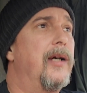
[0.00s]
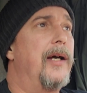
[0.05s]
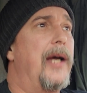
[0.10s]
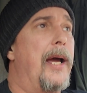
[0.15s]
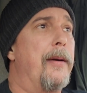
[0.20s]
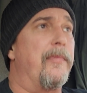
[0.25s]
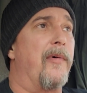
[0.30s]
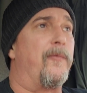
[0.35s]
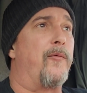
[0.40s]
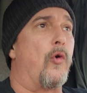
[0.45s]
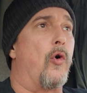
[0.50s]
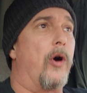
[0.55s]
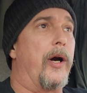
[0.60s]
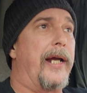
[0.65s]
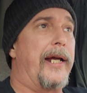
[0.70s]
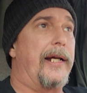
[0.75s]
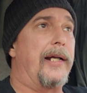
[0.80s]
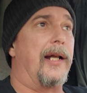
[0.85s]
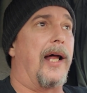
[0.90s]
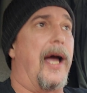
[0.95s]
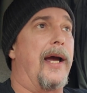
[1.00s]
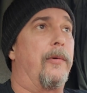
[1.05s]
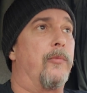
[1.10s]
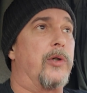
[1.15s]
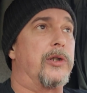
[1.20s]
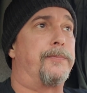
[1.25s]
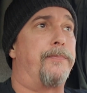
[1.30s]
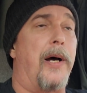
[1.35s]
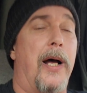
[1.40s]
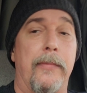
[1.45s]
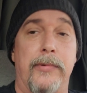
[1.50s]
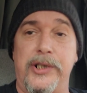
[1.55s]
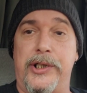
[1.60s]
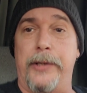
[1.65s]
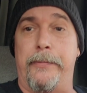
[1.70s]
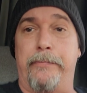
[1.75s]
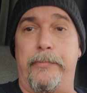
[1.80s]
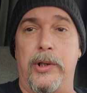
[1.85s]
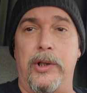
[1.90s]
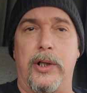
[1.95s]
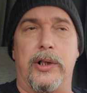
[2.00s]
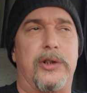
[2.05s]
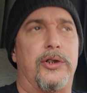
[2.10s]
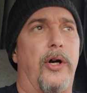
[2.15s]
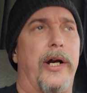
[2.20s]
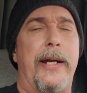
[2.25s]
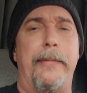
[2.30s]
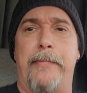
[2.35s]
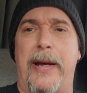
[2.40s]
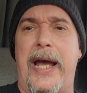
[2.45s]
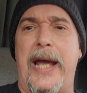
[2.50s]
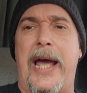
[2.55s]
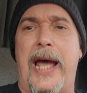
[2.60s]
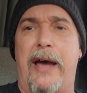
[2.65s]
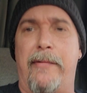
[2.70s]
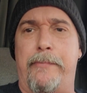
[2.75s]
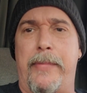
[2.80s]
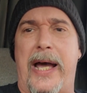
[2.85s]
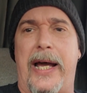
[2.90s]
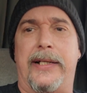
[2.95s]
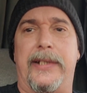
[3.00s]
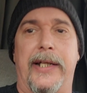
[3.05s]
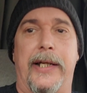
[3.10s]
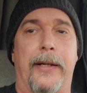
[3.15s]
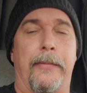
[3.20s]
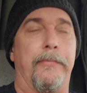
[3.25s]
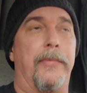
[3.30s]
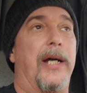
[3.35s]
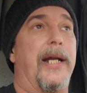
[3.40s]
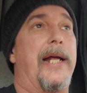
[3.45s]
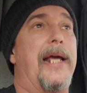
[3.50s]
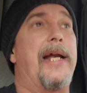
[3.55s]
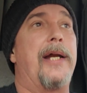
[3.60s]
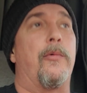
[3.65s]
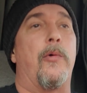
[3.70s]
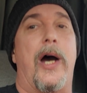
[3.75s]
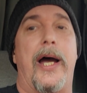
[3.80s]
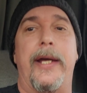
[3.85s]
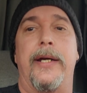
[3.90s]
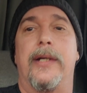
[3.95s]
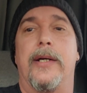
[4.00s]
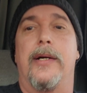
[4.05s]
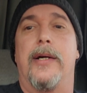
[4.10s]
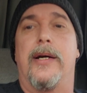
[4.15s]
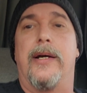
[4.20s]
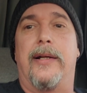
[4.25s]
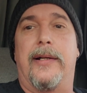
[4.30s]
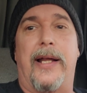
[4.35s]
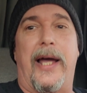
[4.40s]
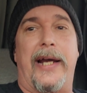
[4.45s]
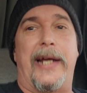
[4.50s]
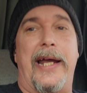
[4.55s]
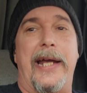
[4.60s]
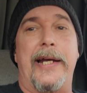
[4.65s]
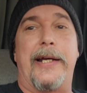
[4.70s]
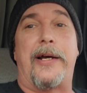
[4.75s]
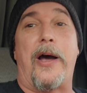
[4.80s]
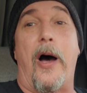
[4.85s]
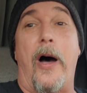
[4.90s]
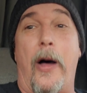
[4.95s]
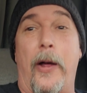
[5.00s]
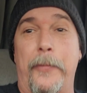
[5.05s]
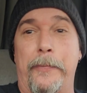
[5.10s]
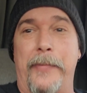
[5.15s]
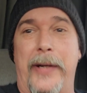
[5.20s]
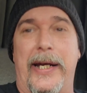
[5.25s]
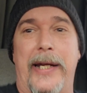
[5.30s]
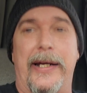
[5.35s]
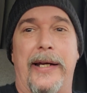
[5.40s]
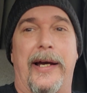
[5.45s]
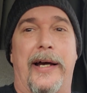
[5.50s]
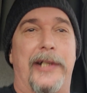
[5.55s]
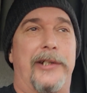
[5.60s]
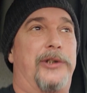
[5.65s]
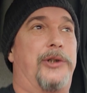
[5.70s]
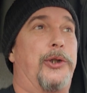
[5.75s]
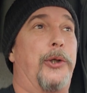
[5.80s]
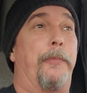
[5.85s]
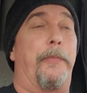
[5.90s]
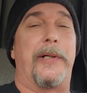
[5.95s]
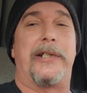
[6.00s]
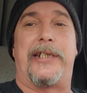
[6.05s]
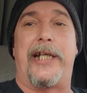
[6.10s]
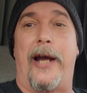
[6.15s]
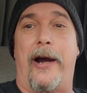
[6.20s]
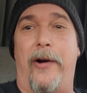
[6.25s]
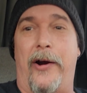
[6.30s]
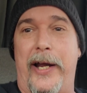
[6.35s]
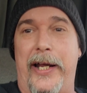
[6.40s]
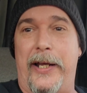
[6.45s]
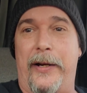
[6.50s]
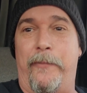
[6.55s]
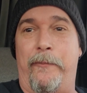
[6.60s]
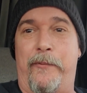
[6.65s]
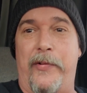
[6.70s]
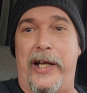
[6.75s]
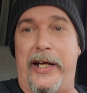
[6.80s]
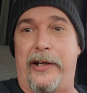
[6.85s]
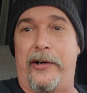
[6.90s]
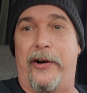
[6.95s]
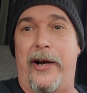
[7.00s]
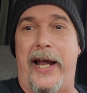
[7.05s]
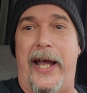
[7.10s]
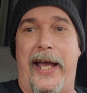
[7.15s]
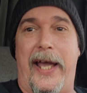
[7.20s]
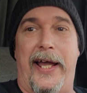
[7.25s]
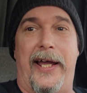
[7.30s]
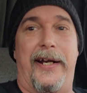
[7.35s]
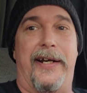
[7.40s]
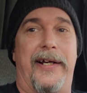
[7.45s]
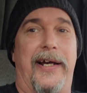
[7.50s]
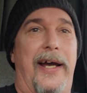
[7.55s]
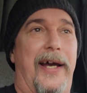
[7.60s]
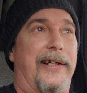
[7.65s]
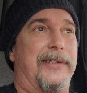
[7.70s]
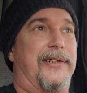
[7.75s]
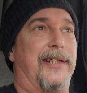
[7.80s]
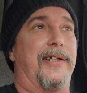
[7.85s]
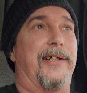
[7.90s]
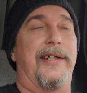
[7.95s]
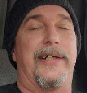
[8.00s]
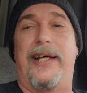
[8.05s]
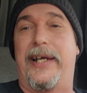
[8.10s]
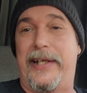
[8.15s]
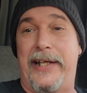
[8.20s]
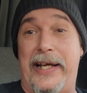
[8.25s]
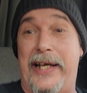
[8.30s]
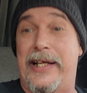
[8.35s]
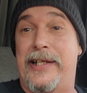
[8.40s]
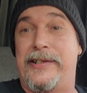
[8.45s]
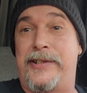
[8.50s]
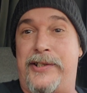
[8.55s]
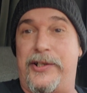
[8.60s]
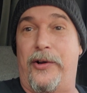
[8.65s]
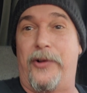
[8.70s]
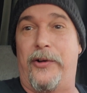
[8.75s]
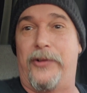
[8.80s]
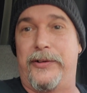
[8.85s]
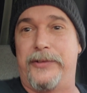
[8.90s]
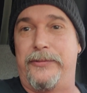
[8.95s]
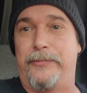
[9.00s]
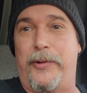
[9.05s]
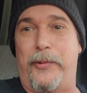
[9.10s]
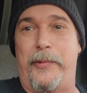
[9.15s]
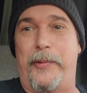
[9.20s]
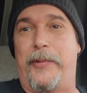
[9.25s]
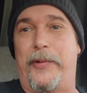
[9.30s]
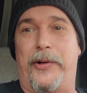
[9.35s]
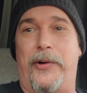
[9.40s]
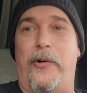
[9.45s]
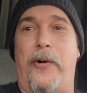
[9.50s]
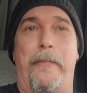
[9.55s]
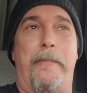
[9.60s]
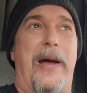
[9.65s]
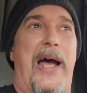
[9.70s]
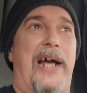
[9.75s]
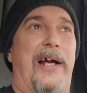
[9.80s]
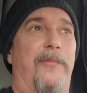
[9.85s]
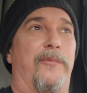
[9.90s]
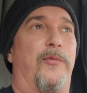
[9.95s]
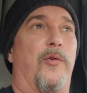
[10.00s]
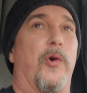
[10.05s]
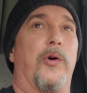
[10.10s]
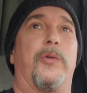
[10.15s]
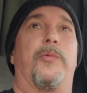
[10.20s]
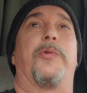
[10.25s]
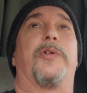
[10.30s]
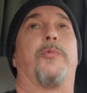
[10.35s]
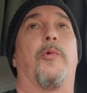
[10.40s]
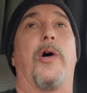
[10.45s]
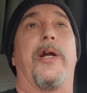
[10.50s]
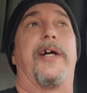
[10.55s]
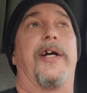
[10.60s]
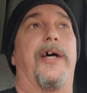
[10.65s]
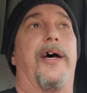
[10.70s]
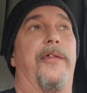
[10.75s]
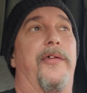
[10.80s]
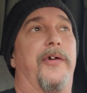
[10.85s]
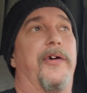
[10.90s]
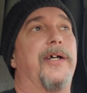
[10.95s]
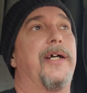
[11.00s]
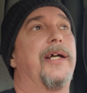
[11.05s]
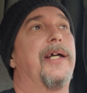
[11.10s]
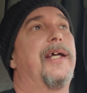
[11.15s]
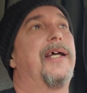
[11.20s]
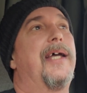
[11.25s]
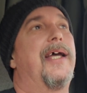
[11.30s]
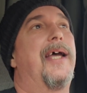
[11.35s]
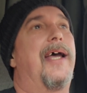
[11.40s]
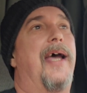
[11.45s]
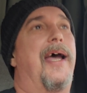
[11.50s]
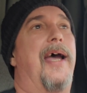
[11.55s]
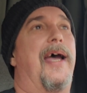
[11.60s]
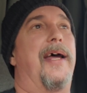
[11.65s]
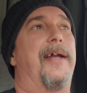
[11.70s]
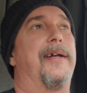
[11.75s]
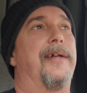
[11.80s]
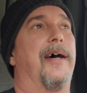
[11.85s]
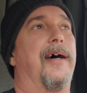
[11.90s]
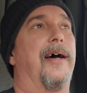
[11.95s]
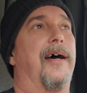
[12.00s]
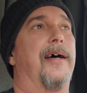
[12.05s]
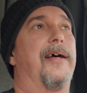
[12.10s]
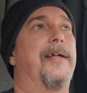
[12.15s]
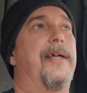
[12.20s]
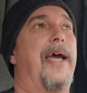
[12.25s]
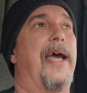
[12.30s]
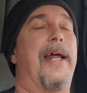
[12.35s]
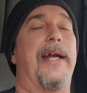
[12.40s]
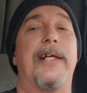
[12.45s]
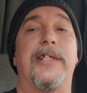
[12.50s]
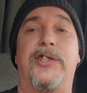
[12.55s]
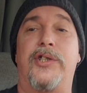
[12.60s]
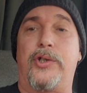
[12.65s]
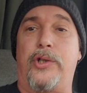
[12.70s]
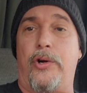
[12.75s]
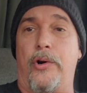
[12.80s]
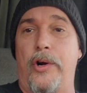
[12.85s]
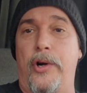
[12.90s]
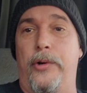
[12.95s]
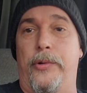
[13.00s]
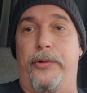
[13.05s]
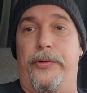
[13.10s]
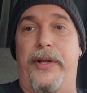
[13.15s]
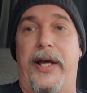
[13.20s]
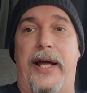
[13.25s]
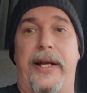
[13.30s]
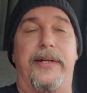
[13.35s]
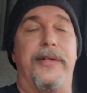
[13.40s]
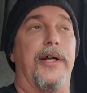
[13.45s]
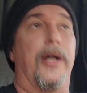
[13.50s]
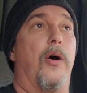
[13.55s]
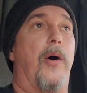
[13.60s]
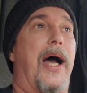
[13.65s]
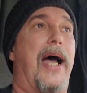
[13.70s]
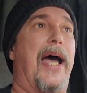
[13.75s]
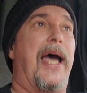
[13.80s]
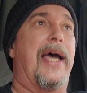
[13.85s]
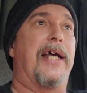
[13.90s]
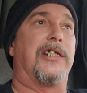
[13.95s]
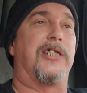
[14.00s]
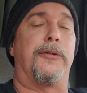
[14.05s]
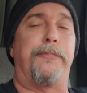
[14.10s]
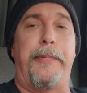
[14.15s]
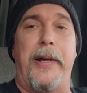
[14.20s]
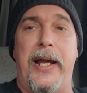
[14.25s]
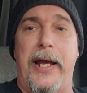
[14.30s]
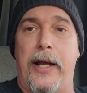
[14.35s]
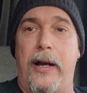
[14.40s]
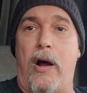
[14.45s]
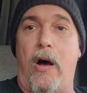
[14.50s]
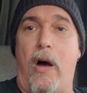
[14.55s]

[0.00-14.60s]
and before he, like, was publishing books, or he may have back then, but anyway, like, he called me a Jupiterian figurehead as an insult when we were going back and forth with one another. And it's true that, you know, I had spent